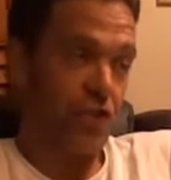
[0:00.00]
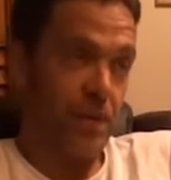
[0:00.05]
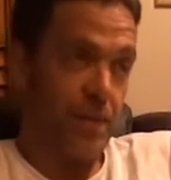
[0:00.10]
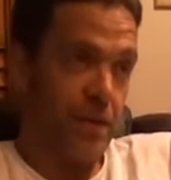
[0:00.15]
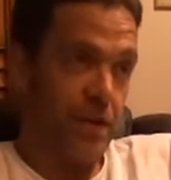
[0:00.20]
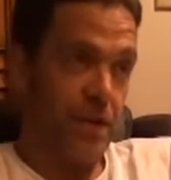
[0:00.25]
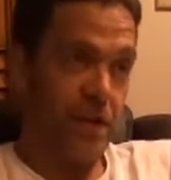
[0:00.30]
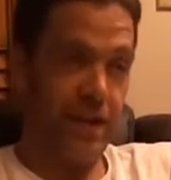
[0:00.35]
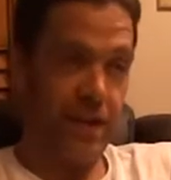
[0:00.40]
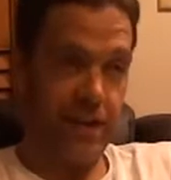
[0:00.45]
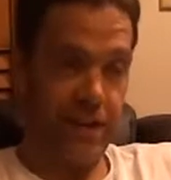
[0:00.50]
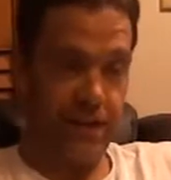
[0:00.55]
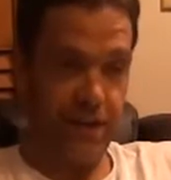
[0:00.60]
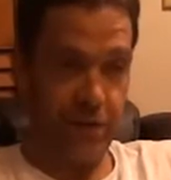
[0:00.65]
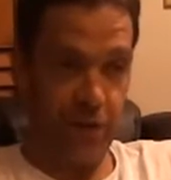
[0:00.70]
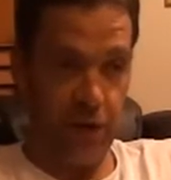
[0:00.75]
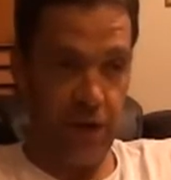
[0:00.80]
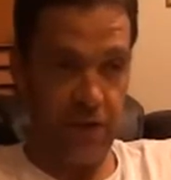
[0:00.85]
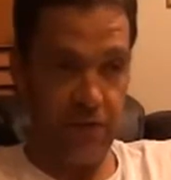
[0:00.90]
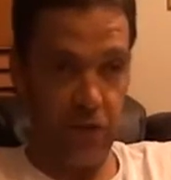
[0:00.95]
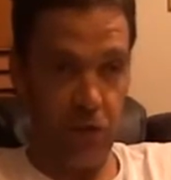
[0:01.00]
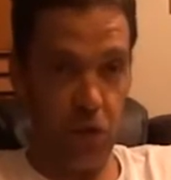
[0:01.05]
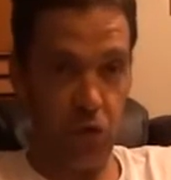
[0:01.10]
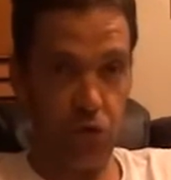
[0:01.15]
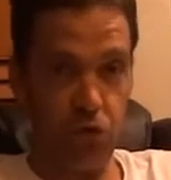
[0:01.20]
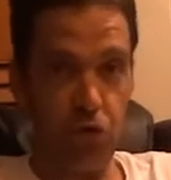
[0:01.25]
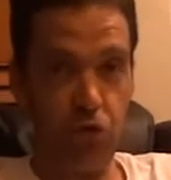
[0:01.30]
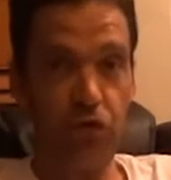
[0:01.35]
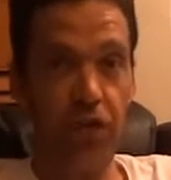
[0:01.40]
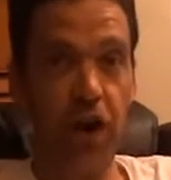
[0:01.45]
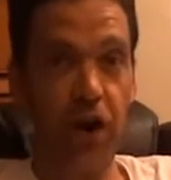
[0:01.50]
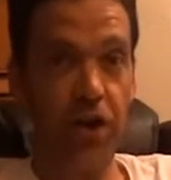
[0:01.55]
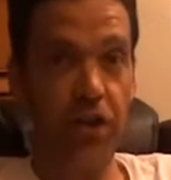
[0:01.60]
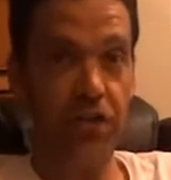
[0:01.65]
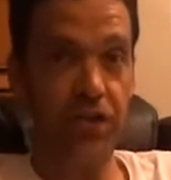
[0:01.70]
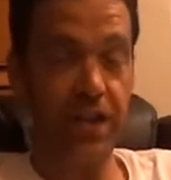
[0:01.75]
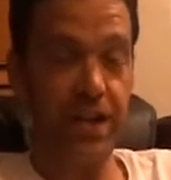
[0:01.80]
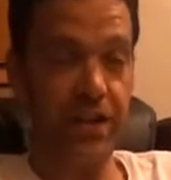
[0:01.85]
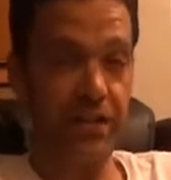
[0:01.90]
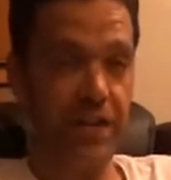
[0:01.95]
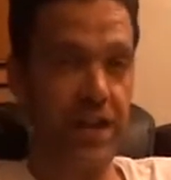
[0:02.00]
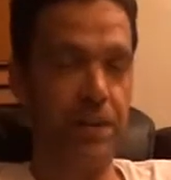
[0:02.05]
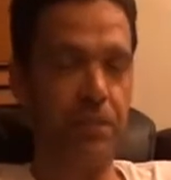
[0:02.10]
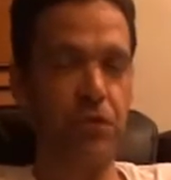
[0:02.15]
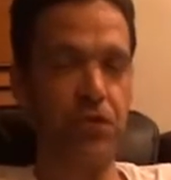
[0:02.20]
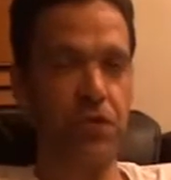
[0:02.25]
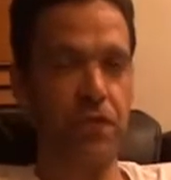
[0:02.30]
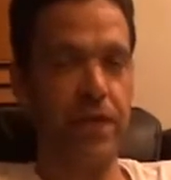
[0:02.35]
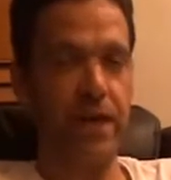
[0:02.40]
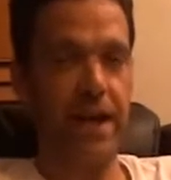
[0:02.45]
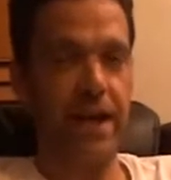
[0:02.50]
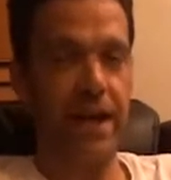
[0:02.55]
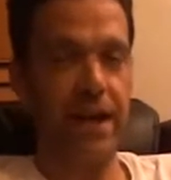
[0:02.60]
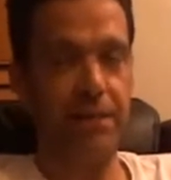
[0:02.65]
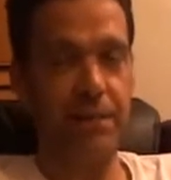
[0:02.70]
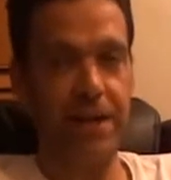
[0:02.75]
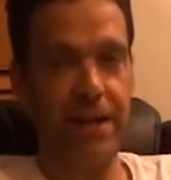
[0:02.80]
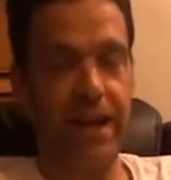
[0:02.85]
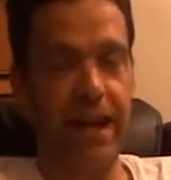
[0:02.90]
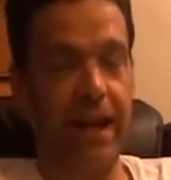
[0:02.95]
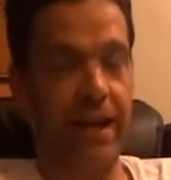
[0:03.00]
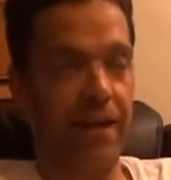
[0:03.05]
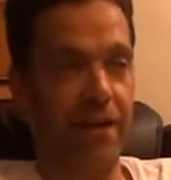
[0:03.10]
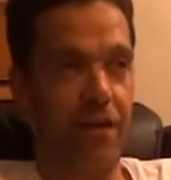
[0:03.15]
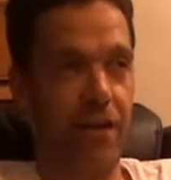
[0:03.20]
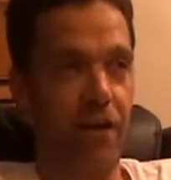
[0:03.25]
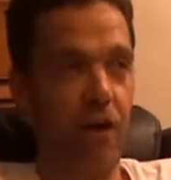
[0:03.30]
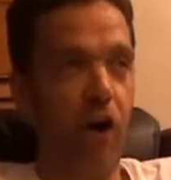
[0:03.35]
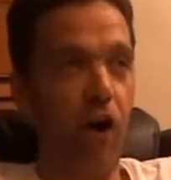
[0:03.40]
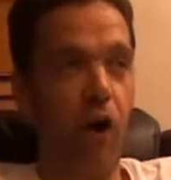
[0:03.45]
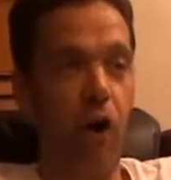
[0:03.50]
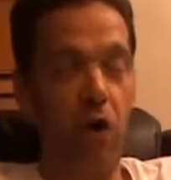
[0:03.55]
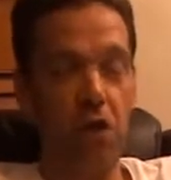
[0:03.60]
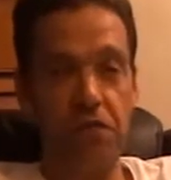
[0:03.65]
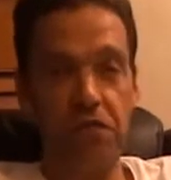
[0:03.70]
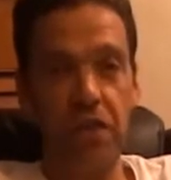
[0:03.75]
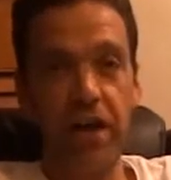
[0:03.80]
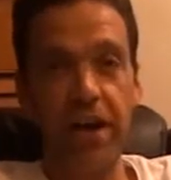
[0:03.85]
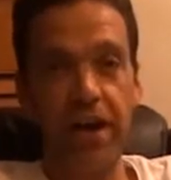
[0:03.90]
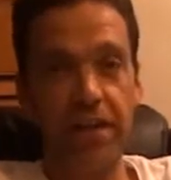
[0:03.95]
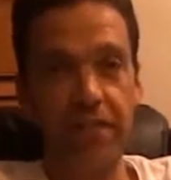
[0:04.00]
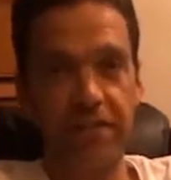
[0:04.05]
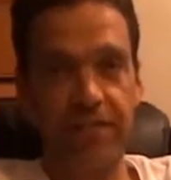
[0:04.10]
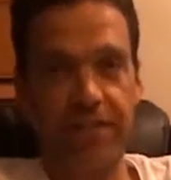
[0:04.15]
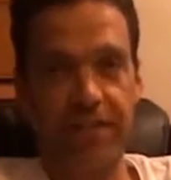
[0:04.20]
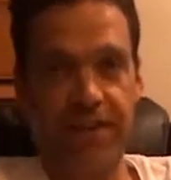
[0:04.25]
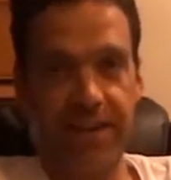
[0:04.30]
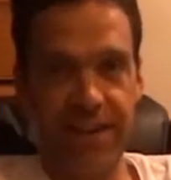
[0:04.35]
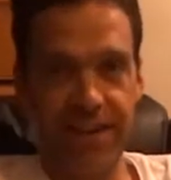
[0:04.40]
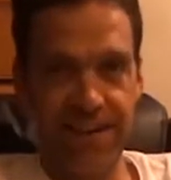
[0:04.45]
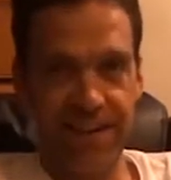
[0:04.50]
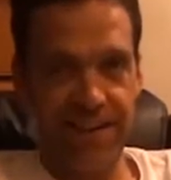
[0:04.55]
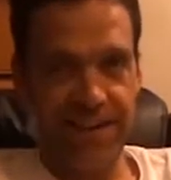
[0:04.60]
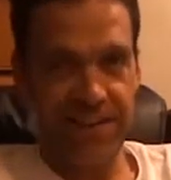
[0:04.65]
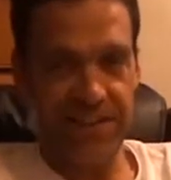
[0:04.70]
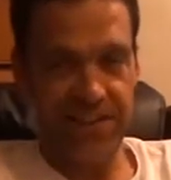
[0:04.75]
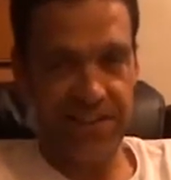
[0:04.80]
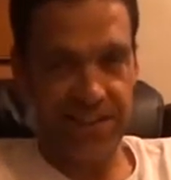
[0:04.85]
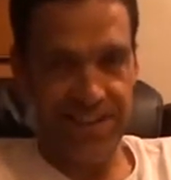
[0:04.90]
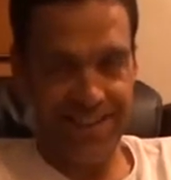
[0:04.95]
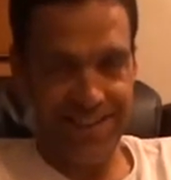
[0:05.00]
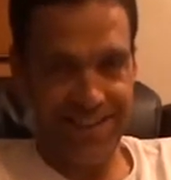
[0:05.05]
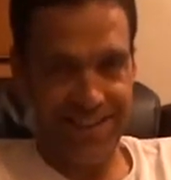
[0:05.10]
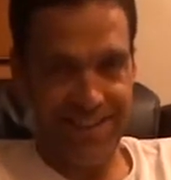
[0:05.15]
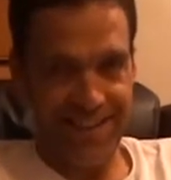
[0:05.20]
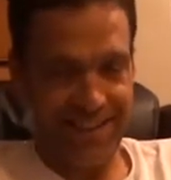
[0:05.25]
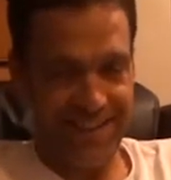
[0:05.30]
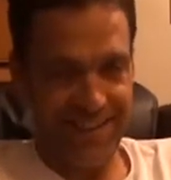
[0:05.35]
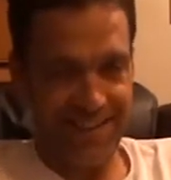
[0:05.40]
I mean, you don't have to look too far to see examples of that. I mean, all of life is like that.